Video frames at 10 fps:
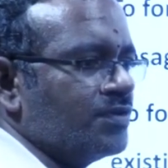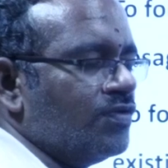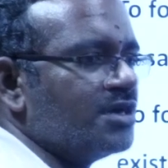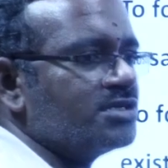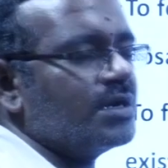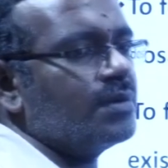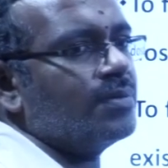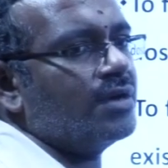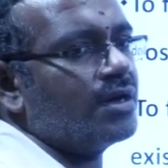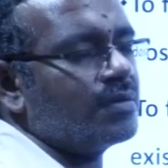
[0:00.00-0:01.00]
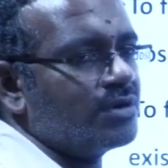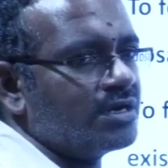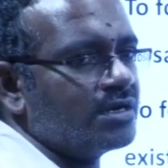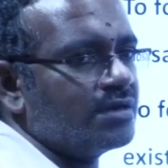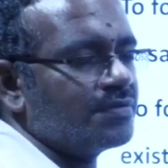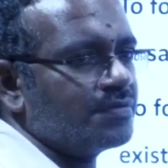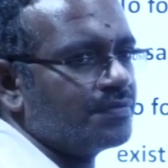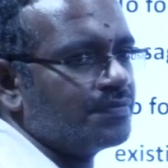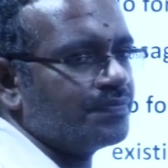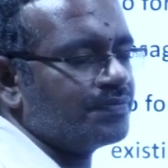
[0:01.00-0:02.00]
What is meant by bioavailability?
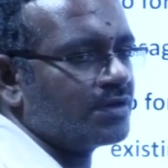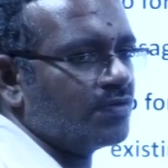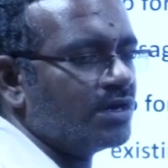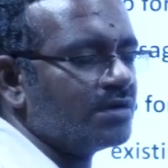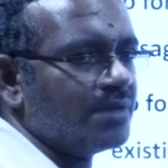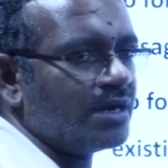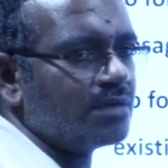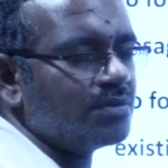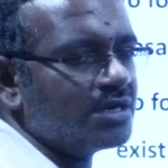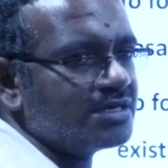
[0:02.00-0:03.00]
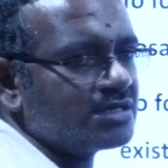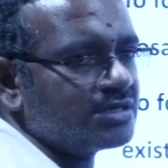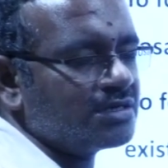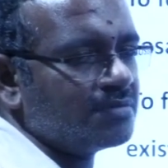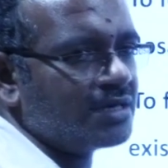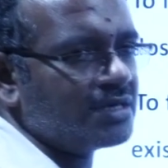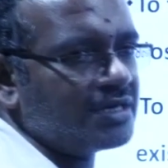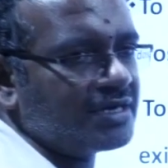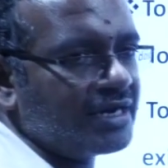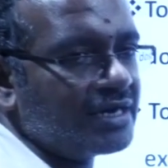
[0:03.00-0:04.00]
Bioavailability is nothing but
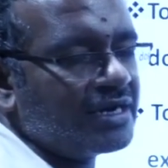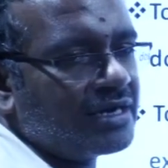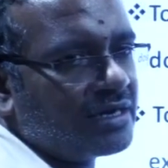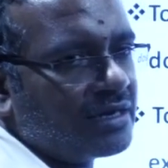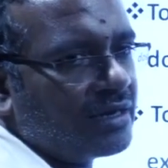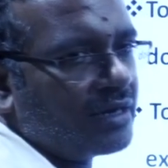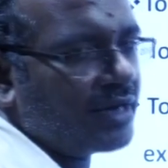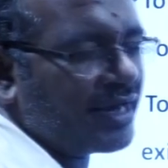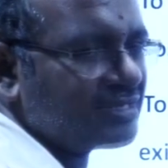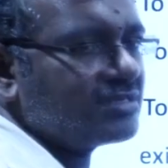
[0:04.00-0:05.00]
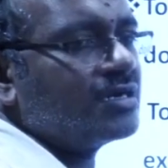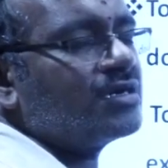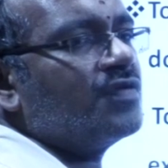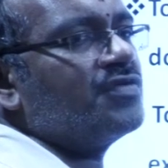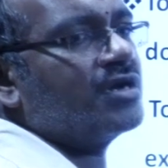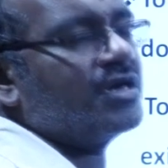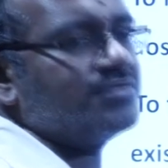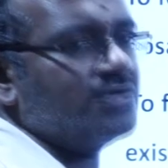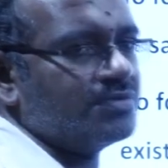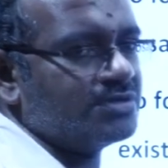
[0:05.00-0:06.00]
rate and extent of drug
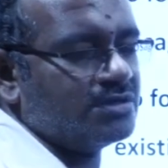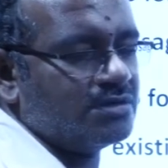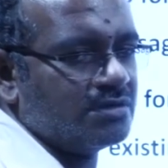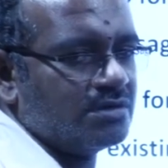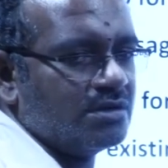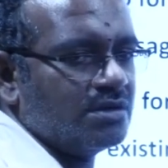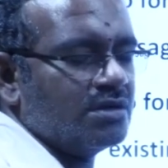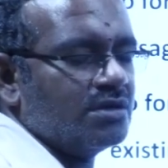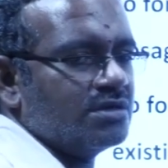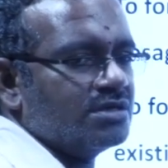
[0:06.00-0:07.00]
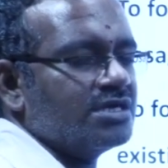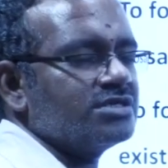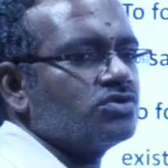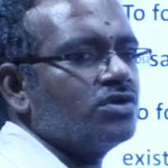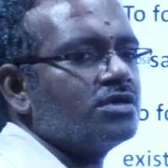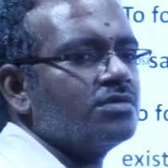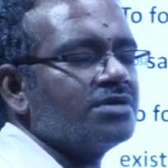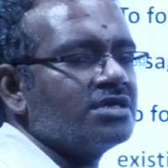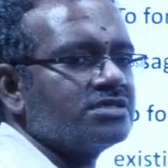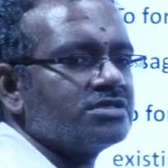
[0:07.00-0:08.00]
absorption that is going to be
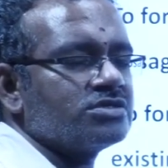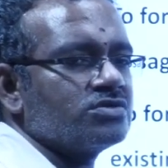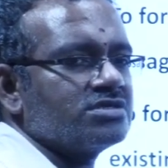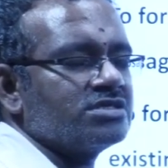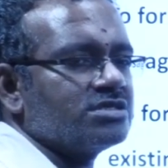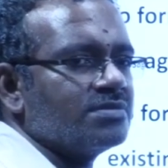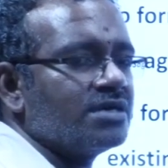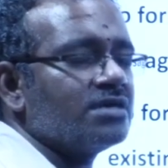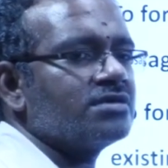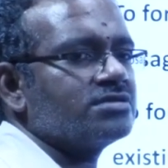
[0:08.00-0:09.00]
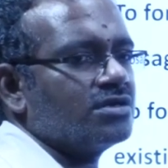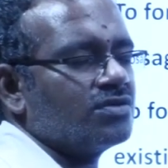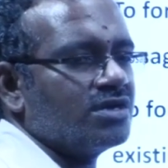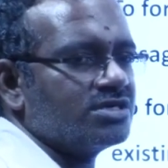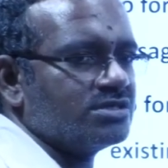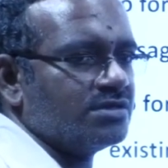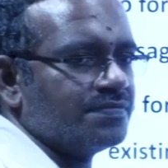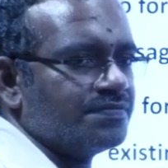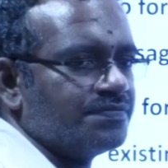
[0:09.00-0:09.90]
reaches to the systemic circulation.